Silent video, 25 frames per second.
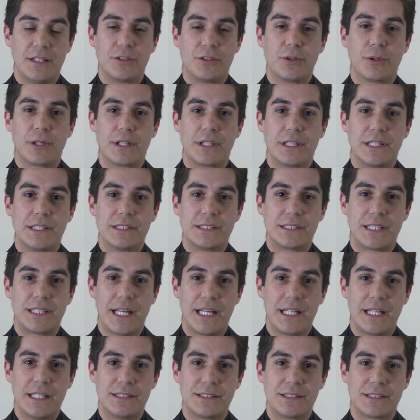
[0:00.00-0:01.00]
During these
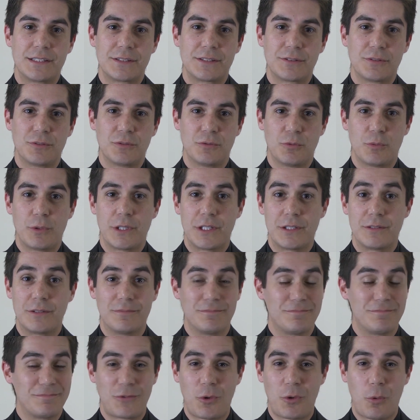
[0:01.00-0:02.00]
days,
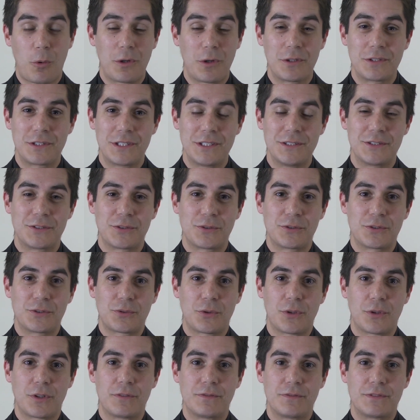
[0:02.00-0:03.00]
when quarantines are
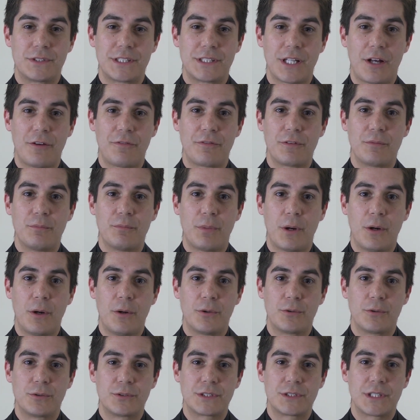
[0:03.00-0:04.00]
sort of self
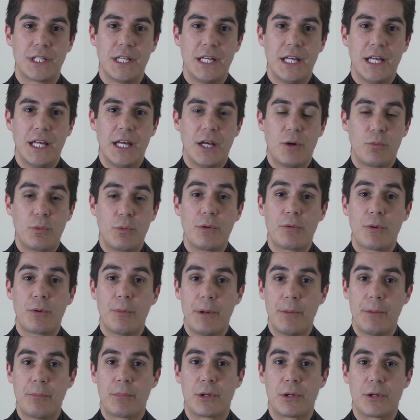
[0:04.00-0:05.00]
imposed, we
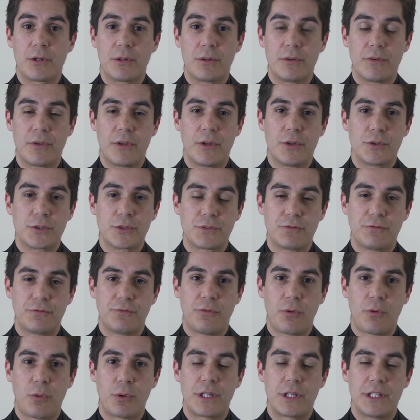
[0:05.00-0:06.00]
remember those
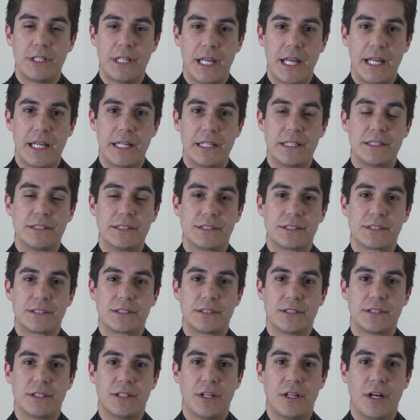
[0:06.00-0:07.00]
40
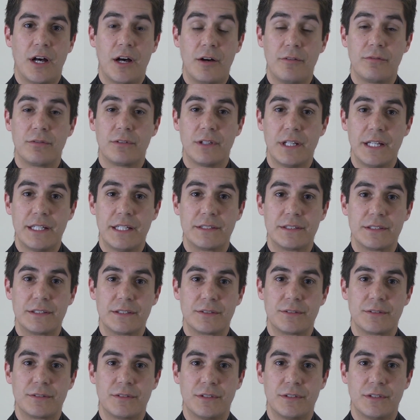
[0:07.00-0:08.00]
days of
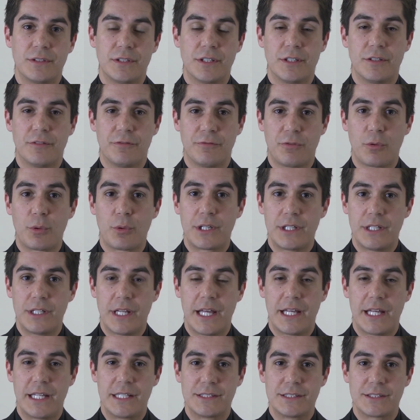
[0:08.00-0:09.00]
Lent, the 40
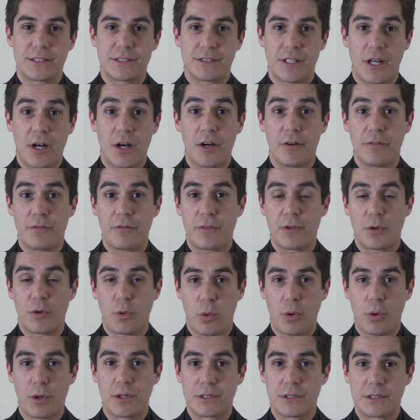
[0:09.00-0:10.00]
days of the
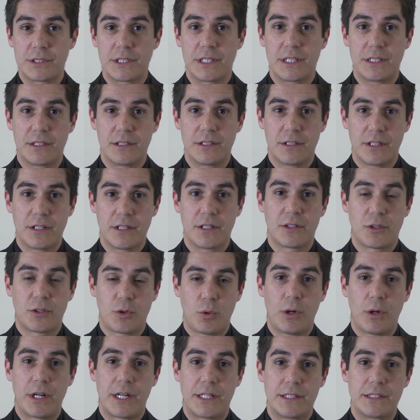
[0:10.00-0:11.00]
quarantine, the
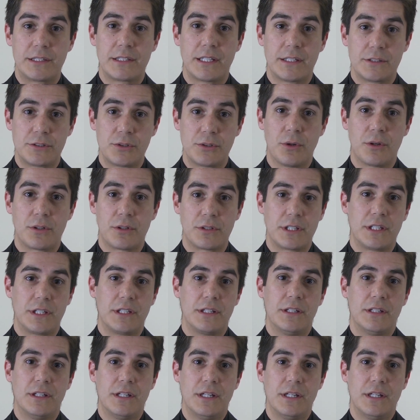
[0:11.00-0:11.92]
40 giorni.